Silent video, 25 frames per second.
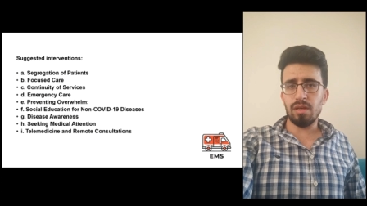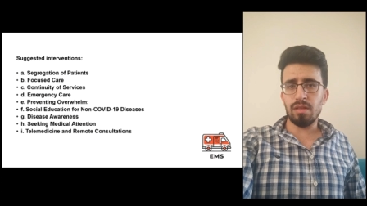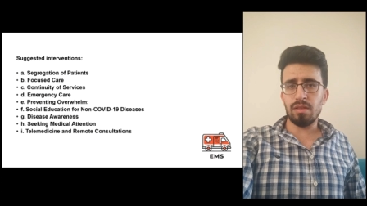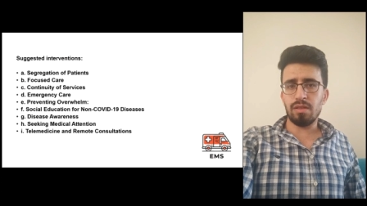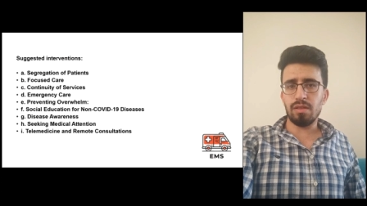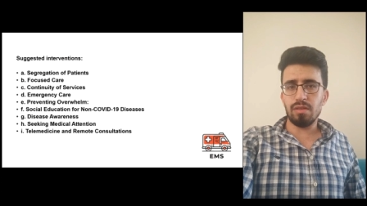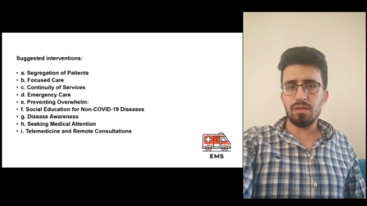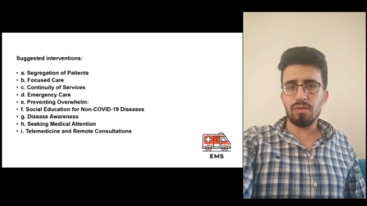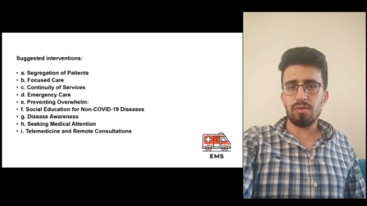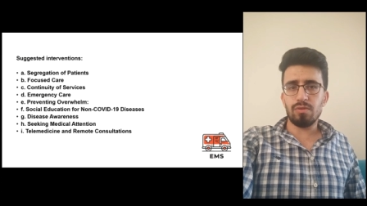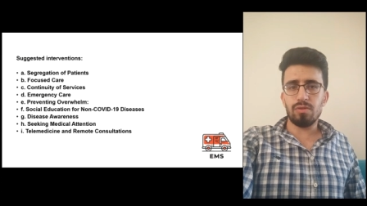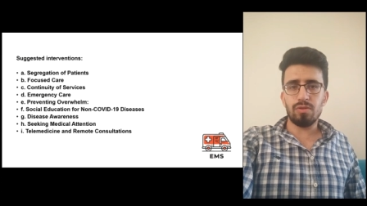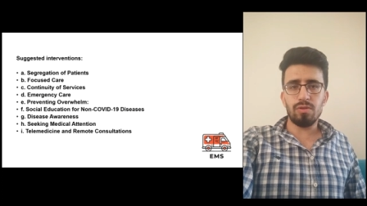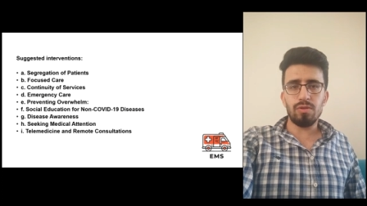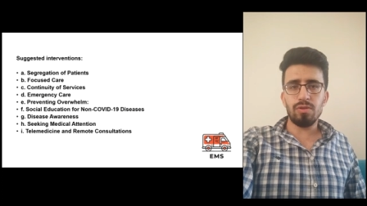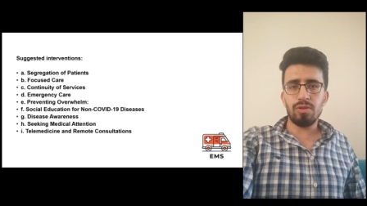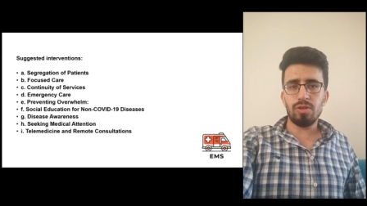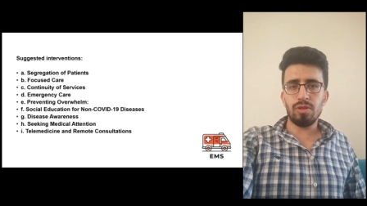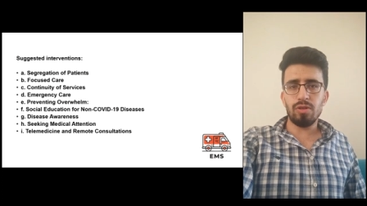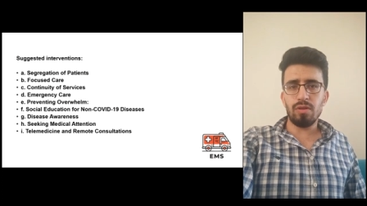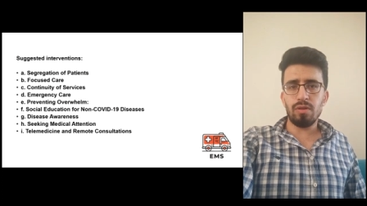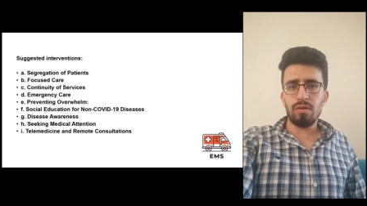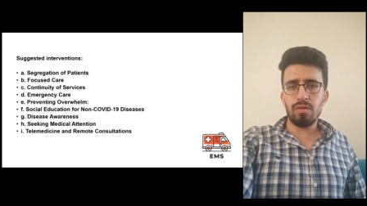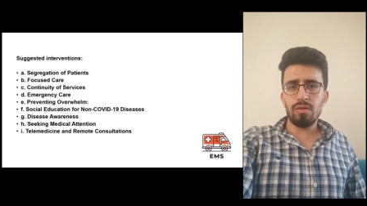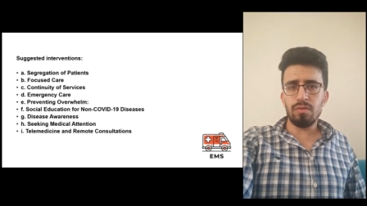it is
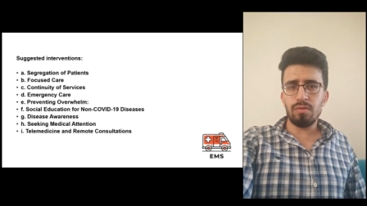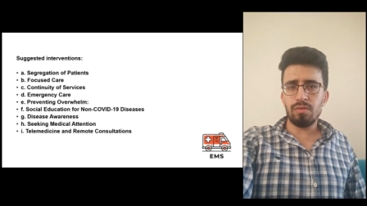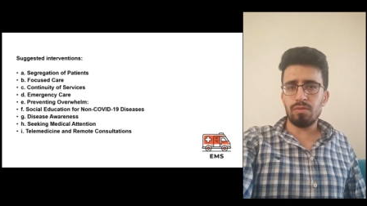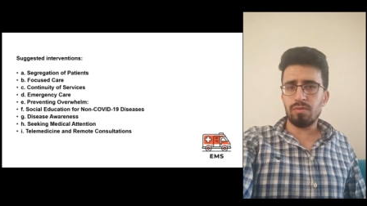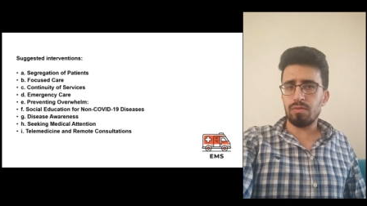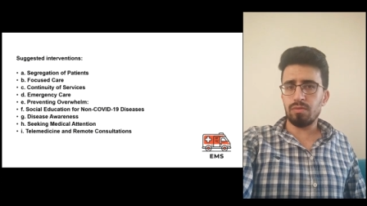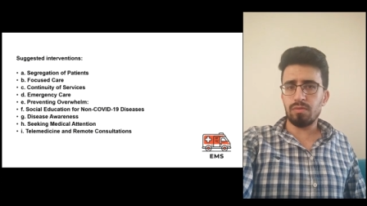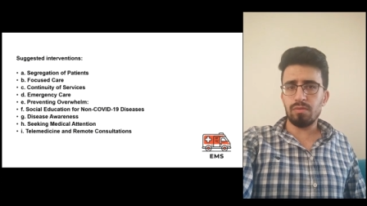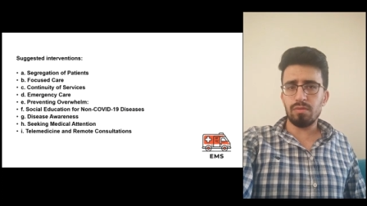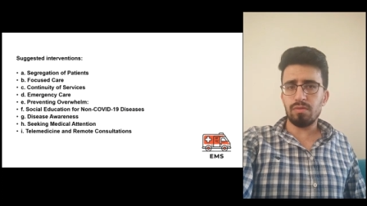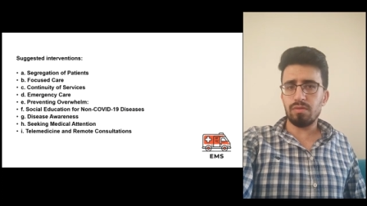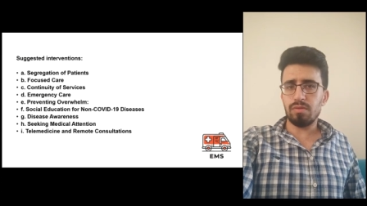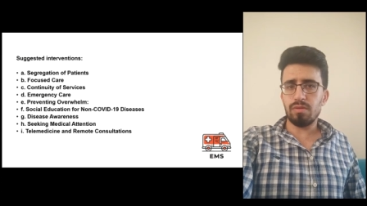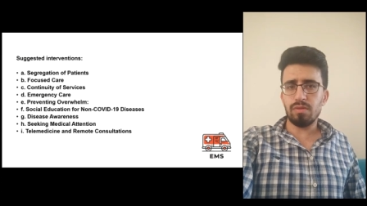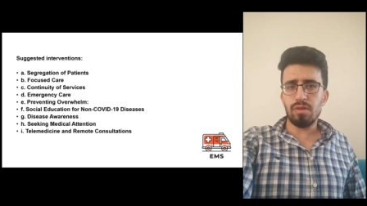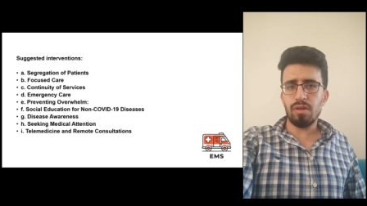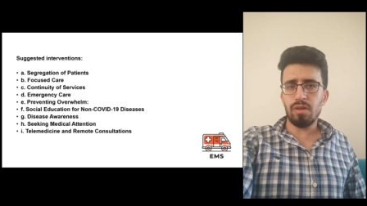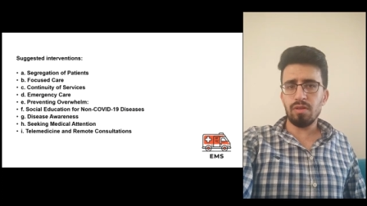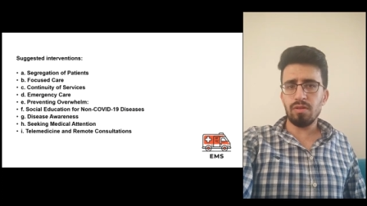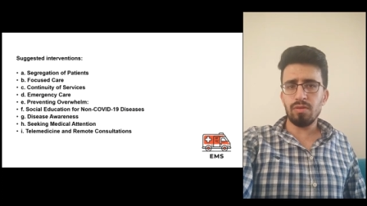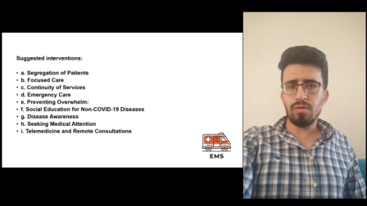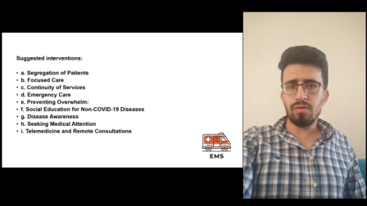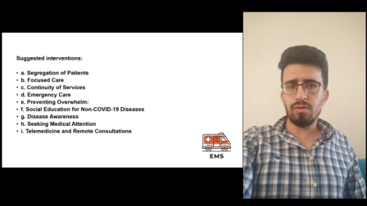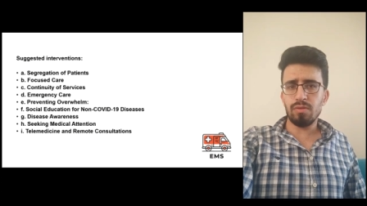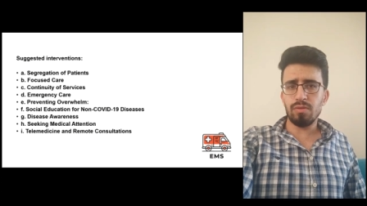crucial to
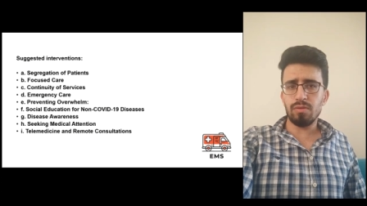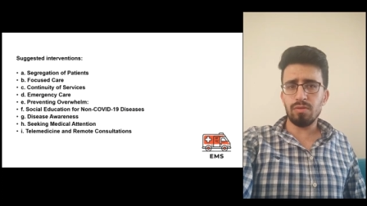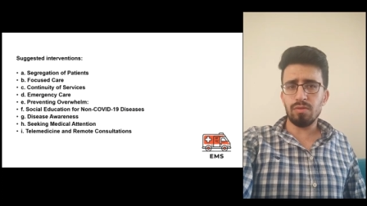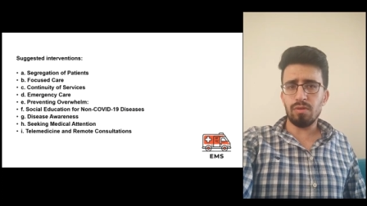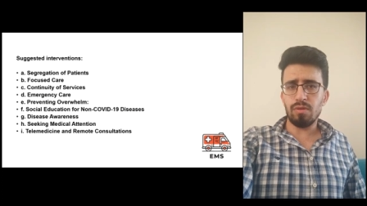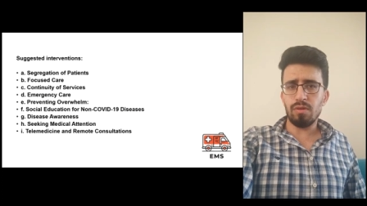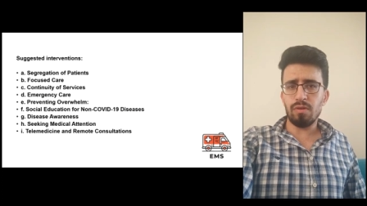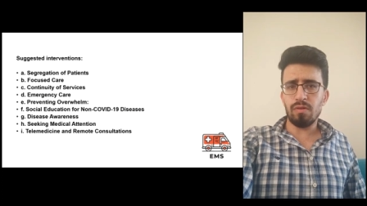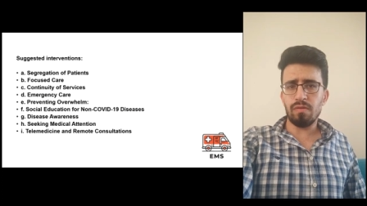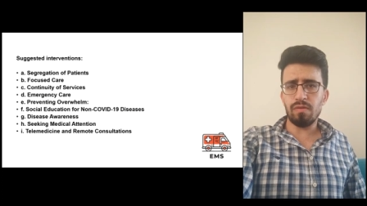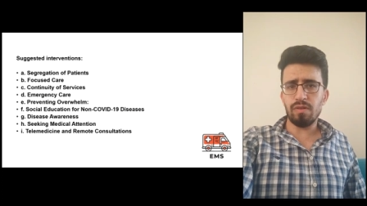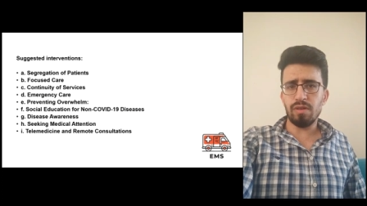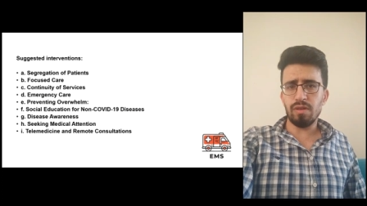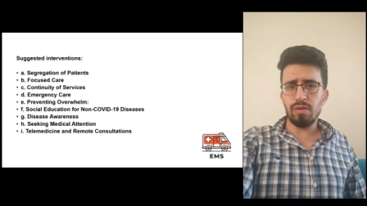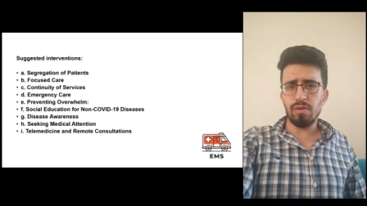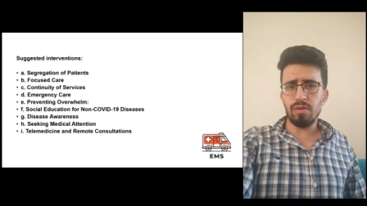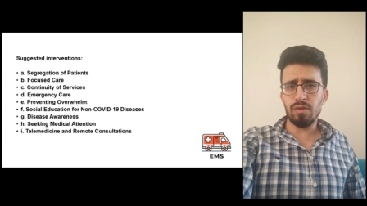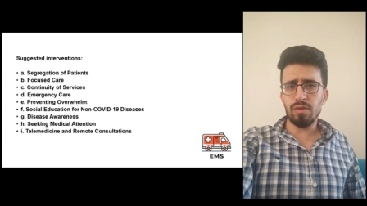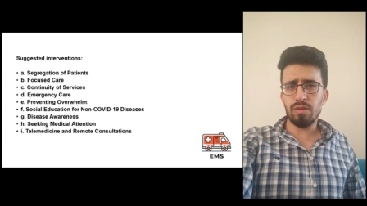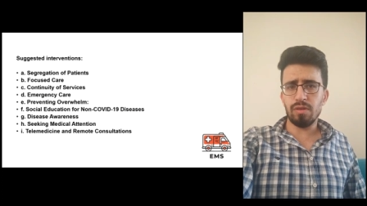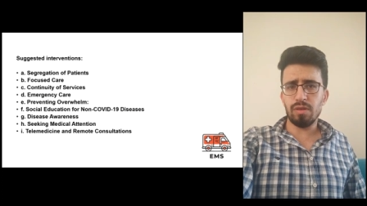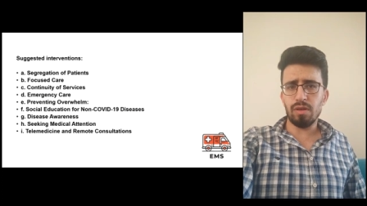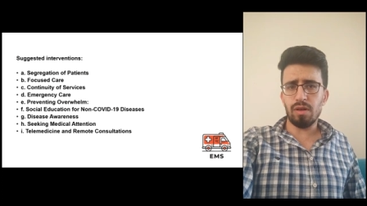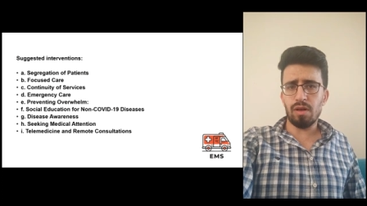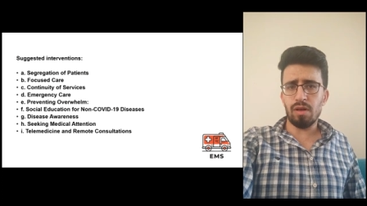not to
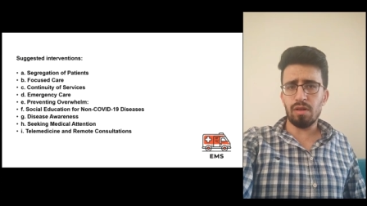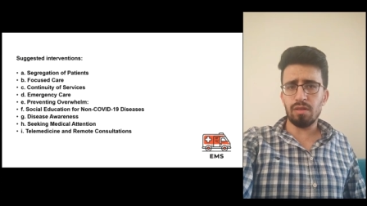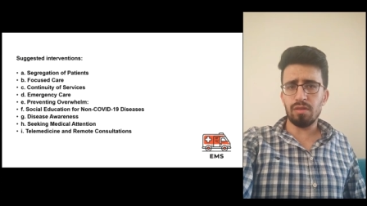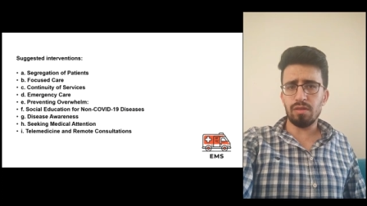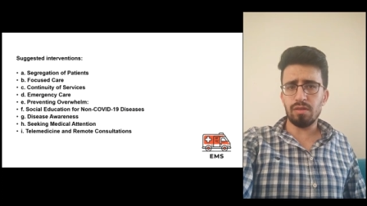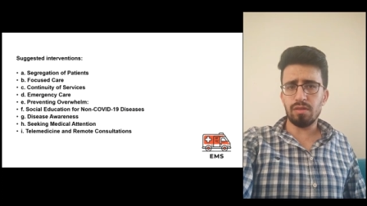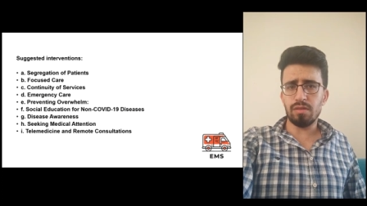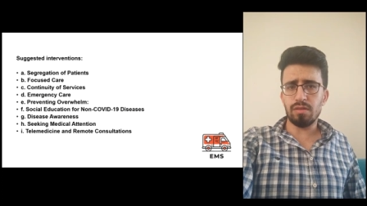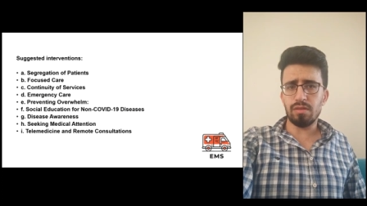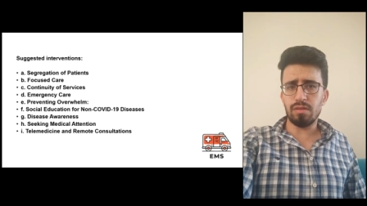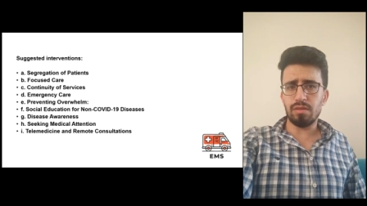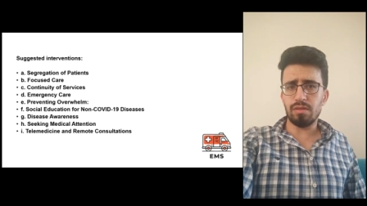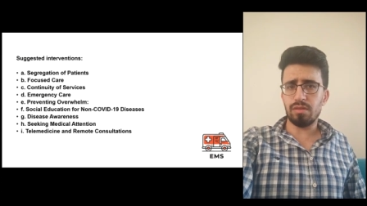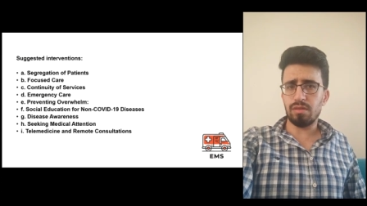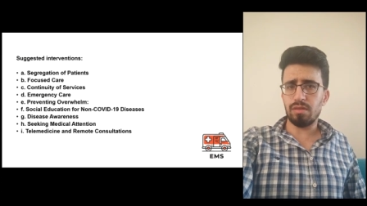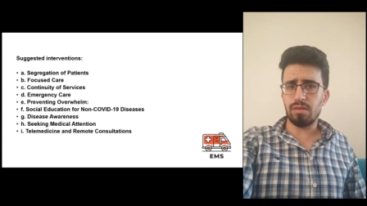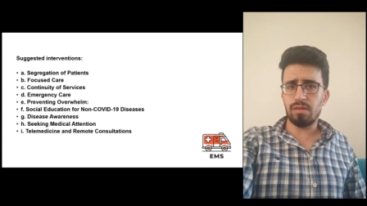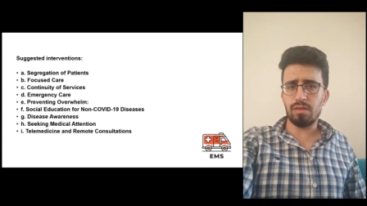overlook other